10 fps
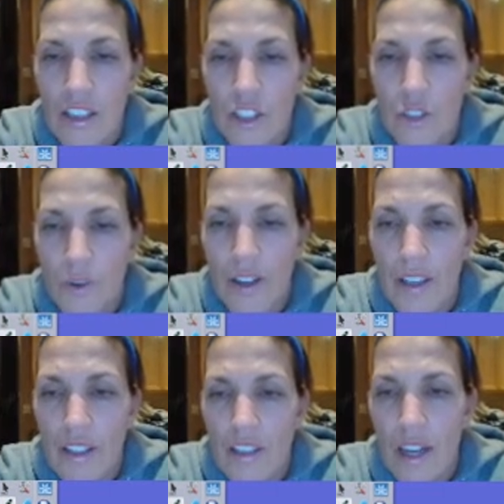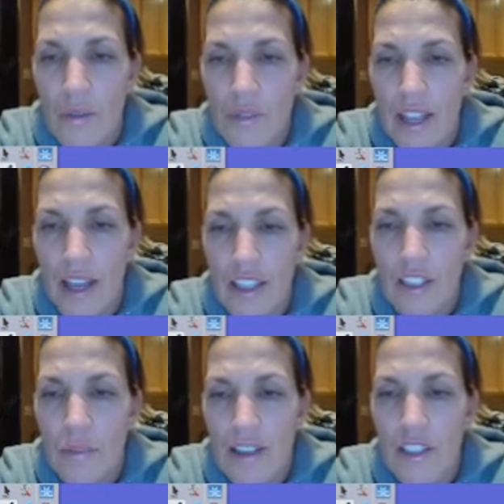squared times
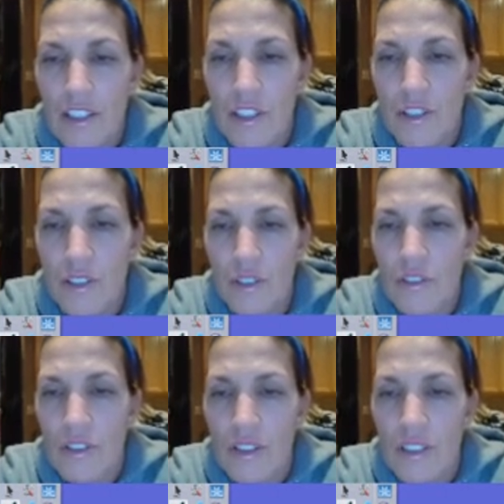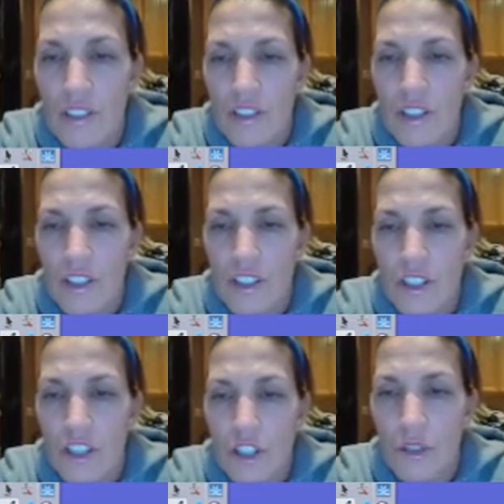x minus 2
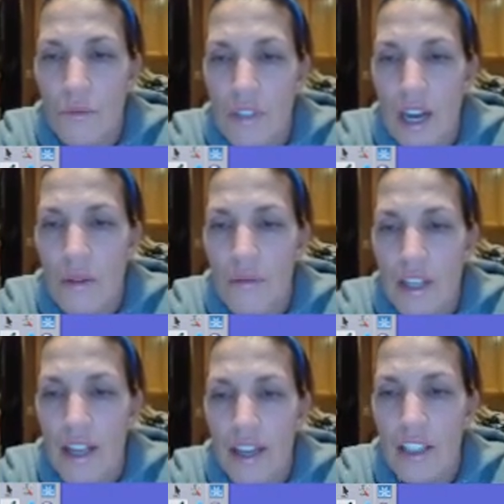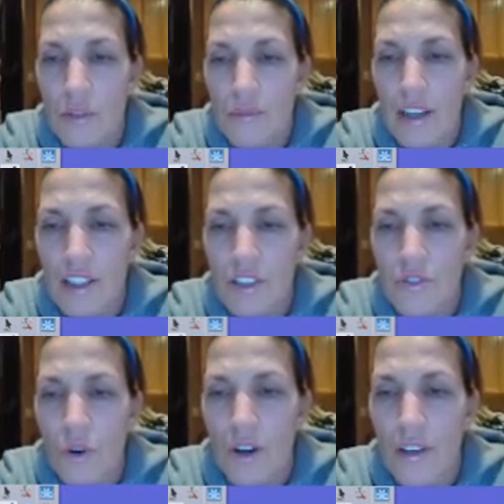cubed times x minus
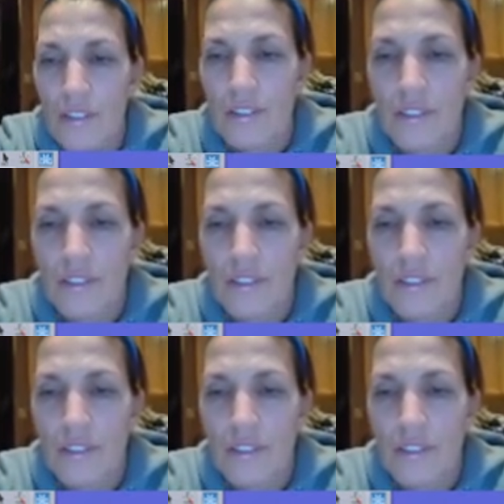4.